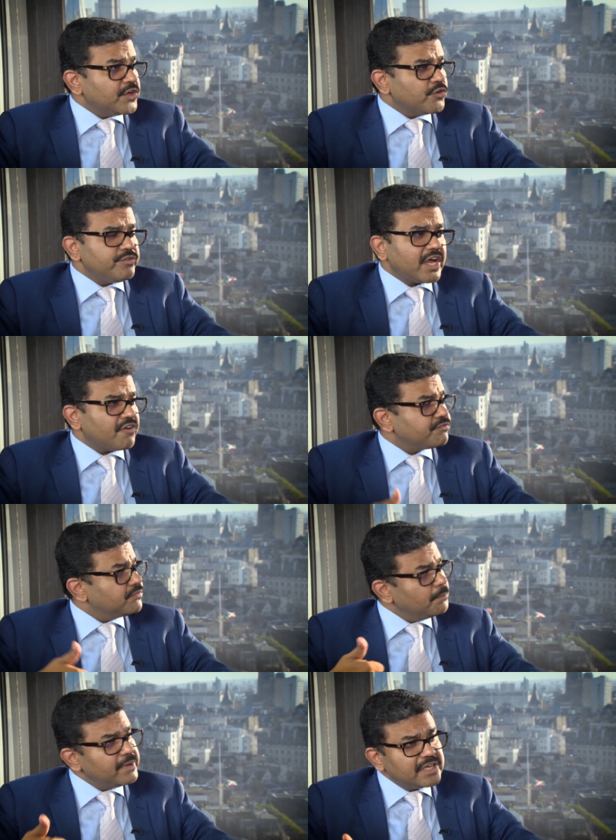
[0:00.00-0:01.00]
you know we have
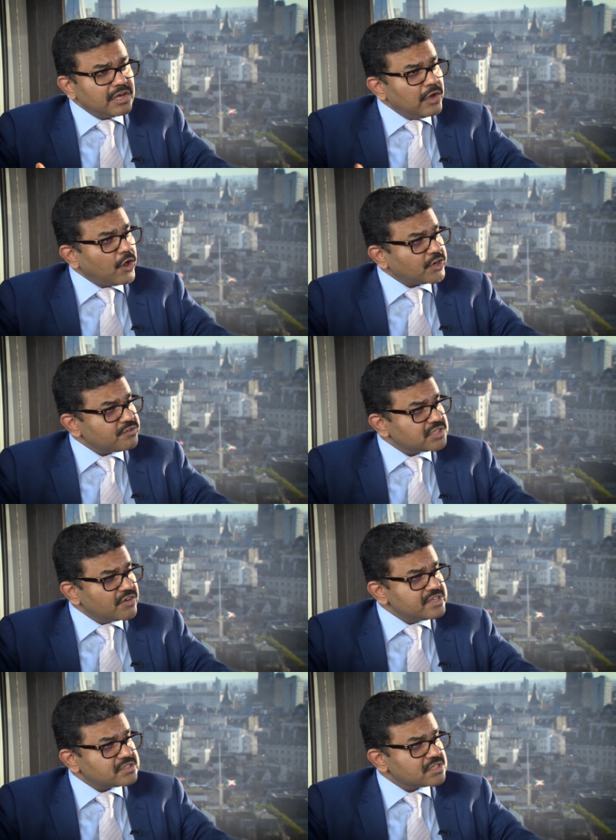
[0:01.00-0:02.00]
bring in lot of
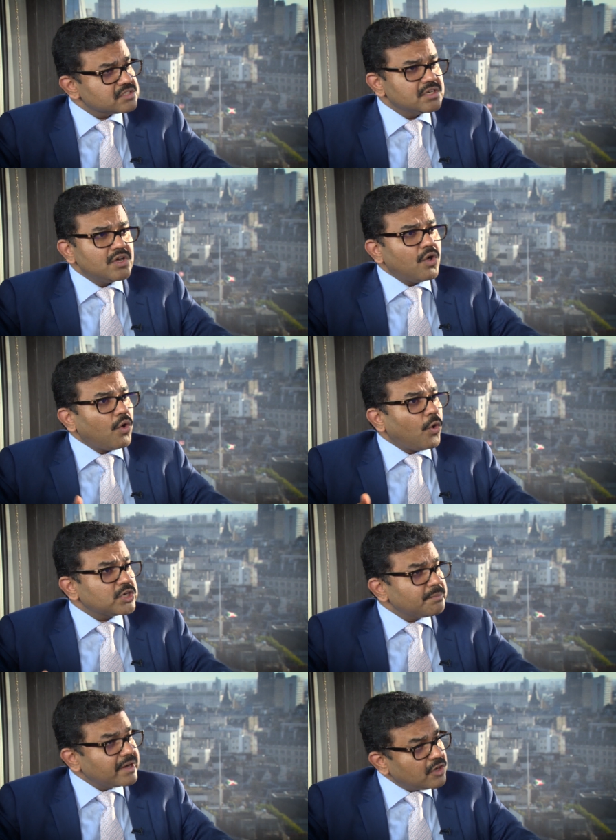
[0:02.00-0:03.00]
services
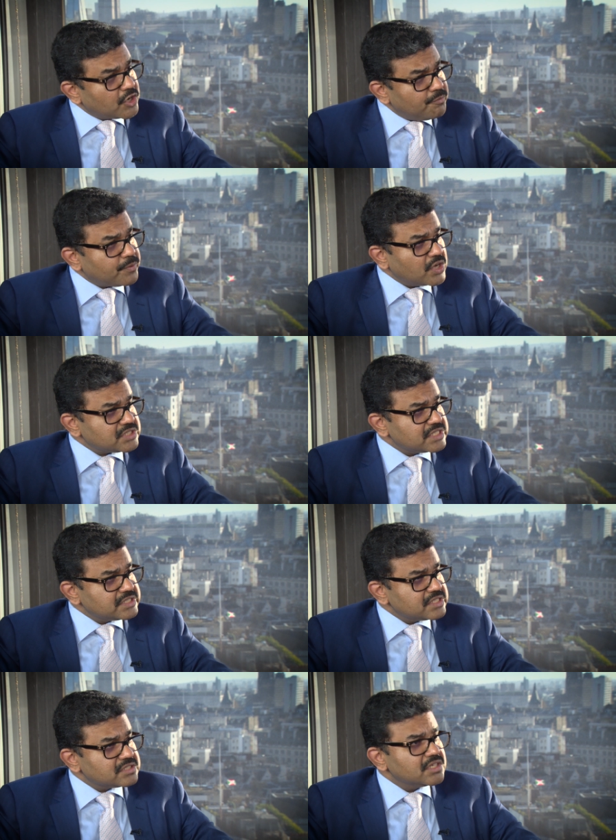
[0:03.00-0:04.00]
automate lot of
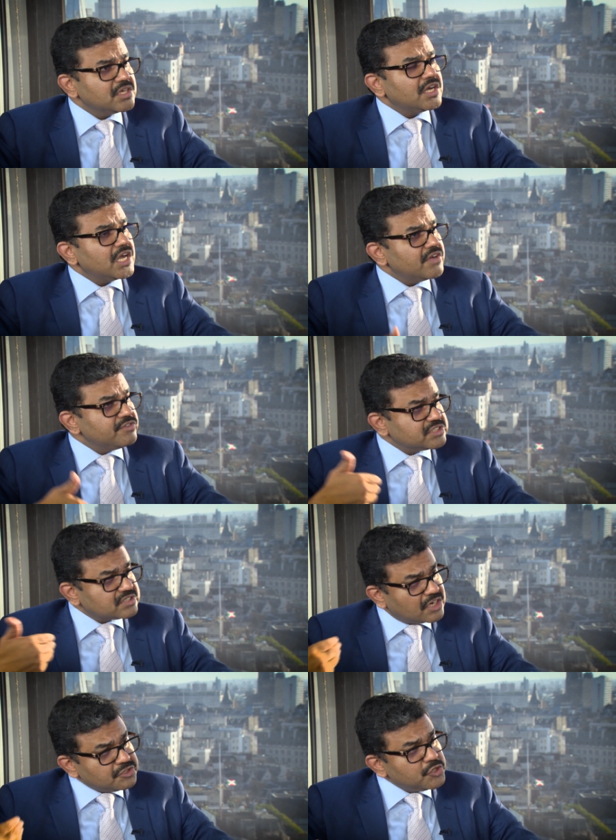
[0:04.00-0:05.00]
processes which
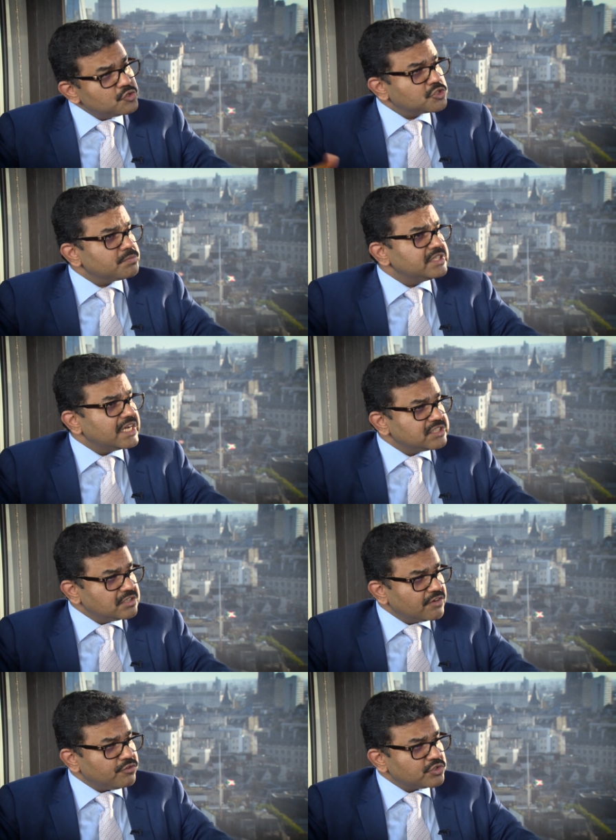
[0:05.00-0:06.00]
continues to be the
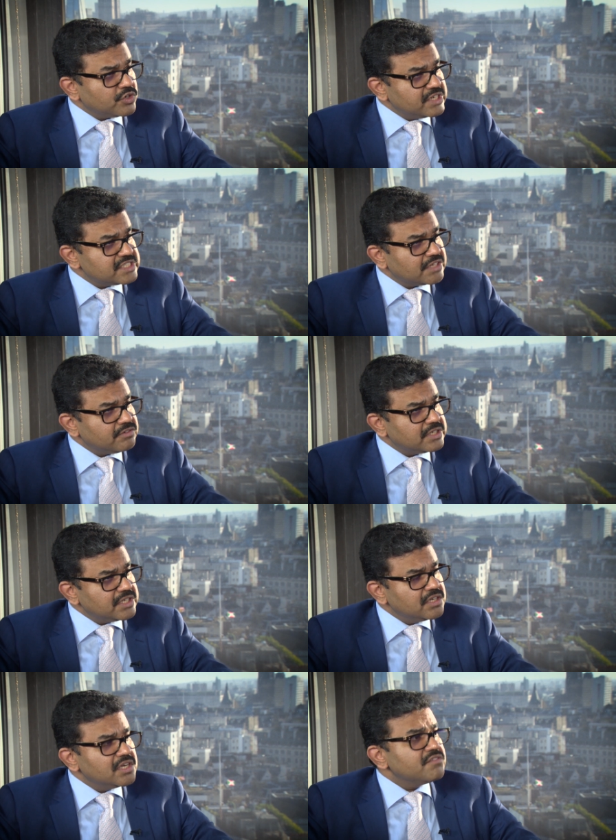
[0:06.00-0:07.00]
agenda for
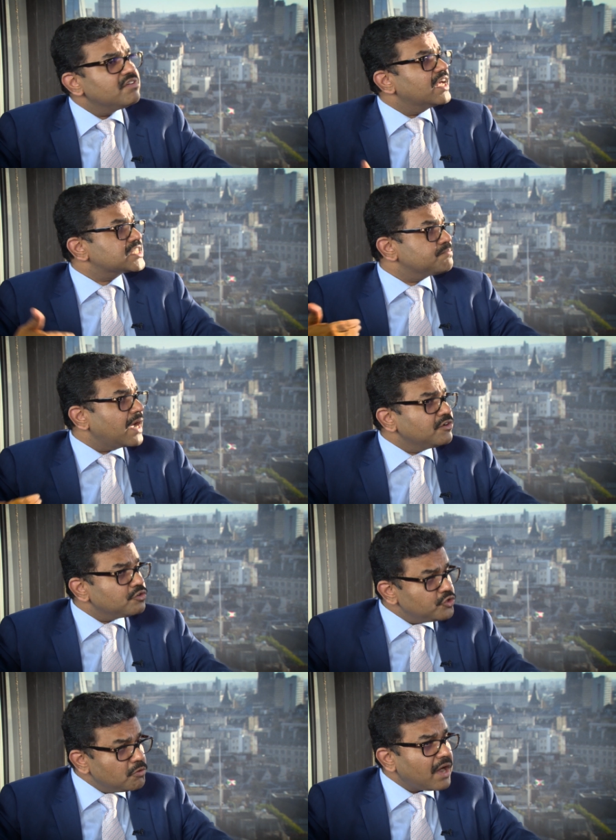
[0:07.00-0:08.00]
2017 we will expand
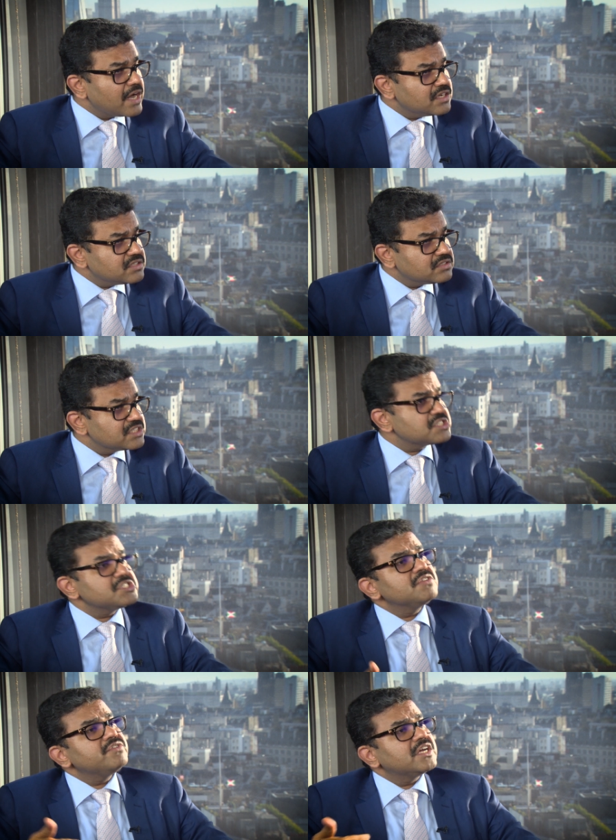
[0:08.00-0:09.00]
to new markets
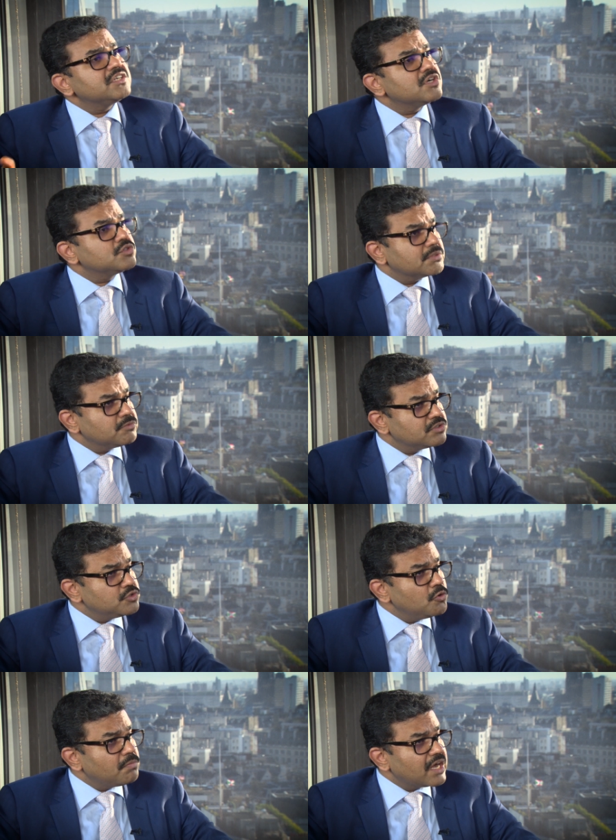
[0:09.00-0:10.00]
16 we entered some of the
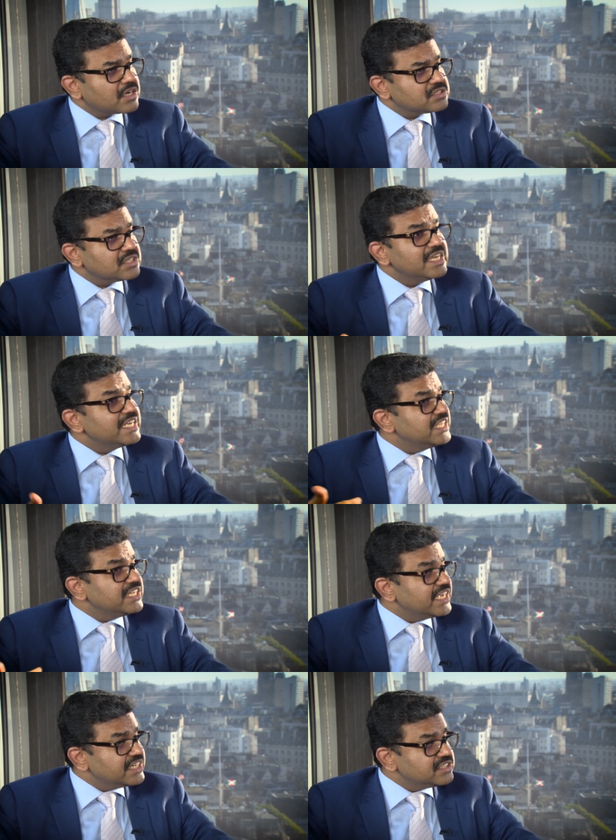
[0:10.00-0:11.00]
new markets
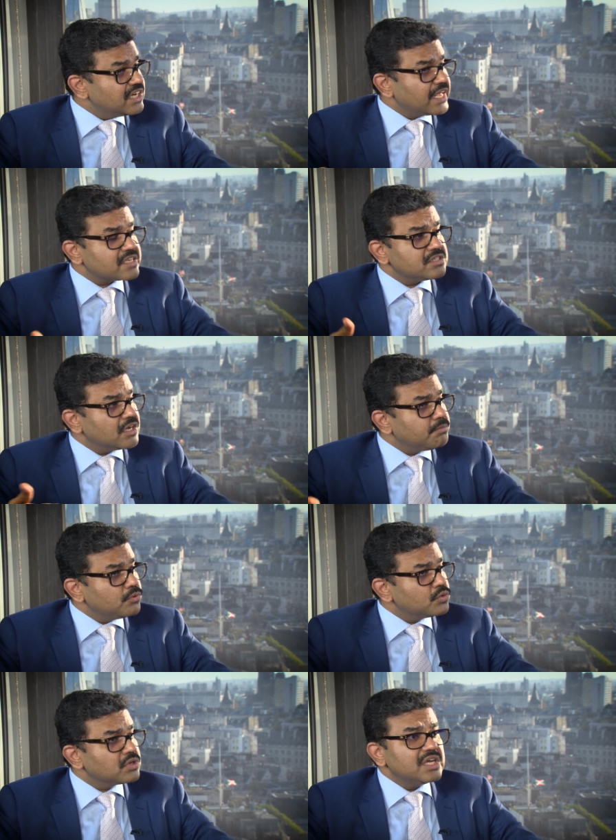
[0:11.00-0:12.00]
in asia like
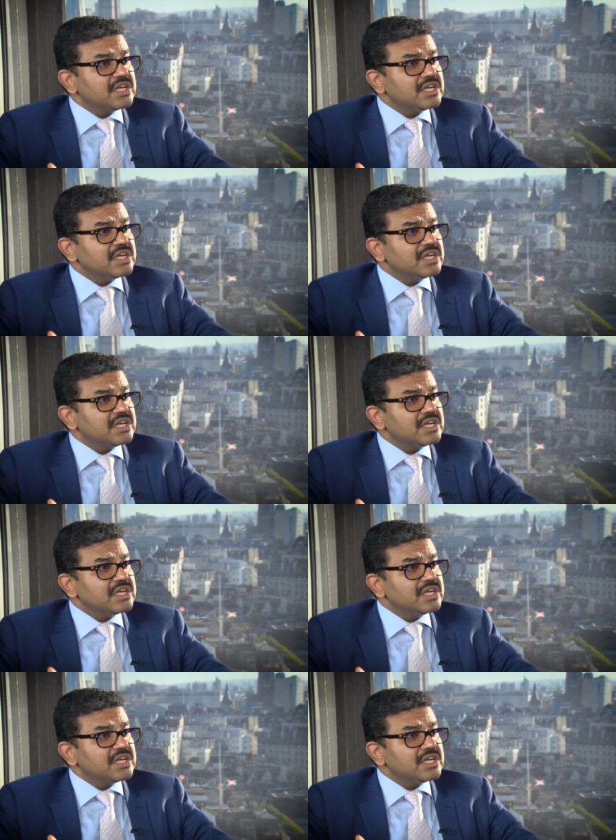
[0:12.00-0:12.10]
singapore